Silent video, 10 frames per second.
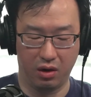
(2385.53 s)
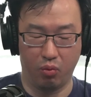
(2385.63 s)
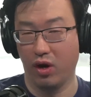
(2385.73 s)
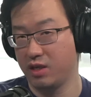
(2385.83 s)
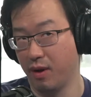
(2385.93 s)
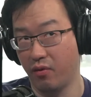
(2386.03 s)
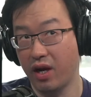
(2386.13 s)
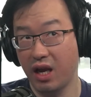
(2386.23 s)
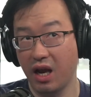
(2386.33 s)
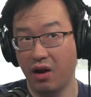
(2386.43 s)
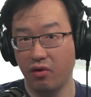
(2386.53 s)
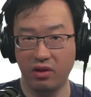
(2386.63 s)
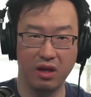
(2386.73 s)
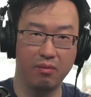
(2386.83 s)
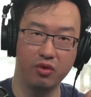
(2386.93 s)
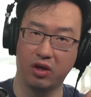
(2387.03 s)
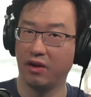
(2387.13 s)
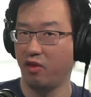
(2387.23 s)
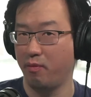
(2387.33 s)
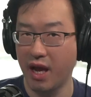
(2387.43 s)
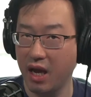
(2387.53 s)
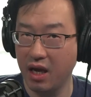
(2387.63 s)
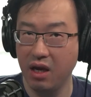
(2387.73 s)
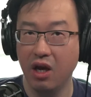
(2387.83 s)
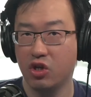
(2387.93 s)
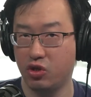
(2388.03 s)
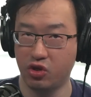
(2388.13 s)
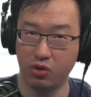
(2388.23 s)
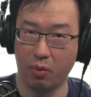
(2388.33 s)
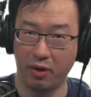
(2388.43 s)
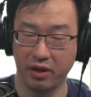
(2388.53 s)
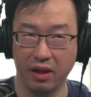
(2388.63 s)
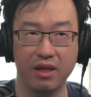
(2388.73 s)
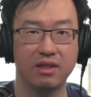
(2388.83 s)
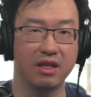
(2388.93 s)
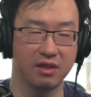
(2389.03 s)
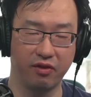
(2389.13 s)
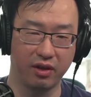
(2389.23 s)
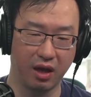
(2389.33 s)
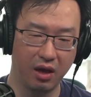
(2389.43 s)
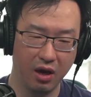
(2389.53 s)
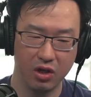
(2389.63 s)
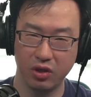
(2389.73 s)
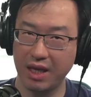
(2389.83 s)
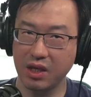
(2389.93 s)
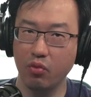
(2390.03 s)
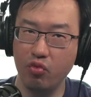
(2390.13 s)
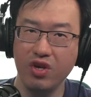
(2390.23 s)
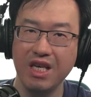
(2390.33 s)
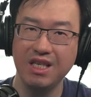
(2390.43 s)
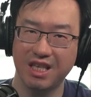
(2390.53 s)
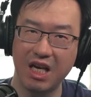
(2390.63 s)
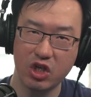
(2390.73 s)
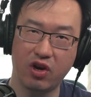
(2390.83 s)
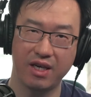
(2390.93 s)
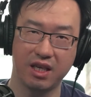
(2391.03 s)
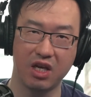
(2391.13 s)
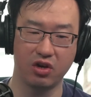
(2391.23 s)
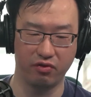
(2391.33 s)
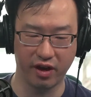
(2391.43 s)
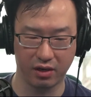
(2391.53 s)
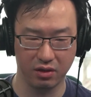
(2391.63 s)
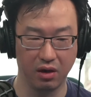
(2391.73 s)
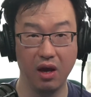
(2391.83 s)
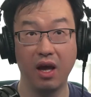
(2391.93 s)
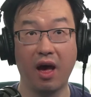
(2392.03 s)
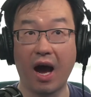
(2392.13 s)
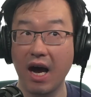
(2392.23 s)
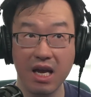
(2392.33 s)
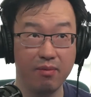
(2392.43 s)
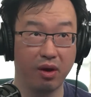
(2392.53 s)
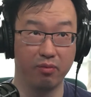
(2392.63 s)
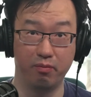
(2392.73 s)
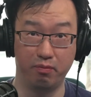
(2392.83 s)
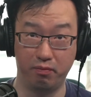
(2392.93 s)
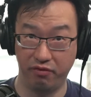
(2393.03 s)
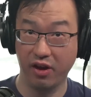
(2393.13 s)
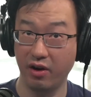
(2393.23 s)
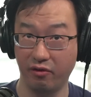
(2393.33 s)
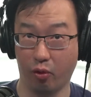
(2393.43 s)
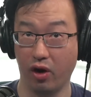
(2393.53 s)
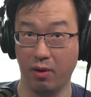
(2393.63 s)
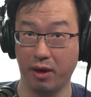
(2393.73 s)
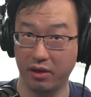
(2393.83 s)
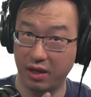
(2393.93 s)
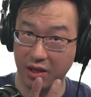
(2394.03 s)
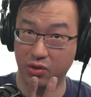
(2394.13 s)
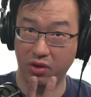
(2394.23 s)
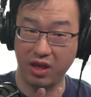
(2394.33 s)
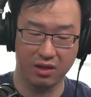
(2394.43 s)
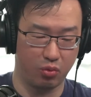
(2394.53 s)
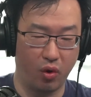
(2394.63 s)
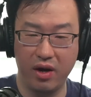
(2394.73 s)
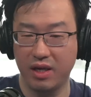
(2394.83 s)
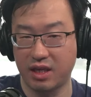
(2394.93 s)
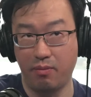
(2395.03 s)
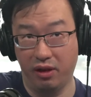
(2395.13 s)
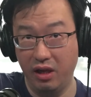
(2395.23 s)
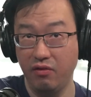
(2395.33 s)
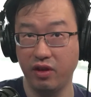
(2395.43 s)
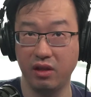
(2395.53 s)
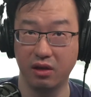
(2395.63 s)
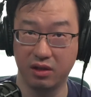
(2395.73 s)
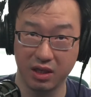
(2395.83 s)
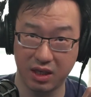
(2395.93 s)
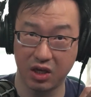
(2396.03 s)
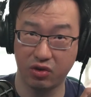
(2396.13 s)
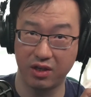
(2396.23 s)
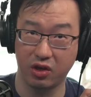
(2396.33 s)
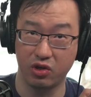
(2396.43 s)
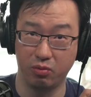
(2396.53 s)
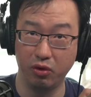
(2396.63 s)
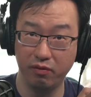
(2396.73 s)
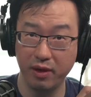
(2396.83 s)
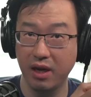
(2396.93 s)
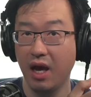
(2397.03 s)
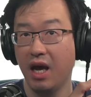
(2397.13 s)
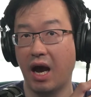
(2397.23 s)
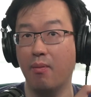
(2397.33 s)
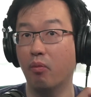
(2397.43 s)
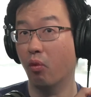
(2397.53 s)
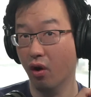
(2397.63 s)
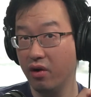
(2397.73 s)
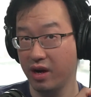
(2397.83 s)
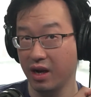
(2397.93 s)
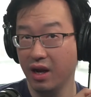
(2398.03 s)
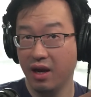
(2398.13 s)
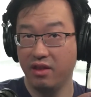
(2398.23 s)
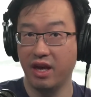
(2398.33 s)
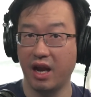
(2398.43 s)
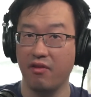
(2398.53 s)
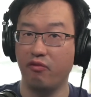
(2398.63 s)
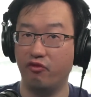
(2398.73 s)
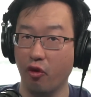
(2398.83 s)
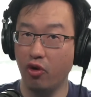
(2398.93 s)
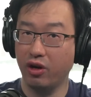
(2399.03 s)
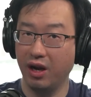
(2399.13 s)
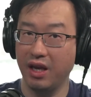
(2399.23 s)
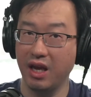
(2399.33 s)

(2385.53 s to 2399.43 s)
what is my ranking algorithm, you're going to have to pay to show up on the list and stuff like that. So that's a re-centralization vector. I am very worried about that. And two things. One is I believe in the decentralization movement. I'm worried that a vertically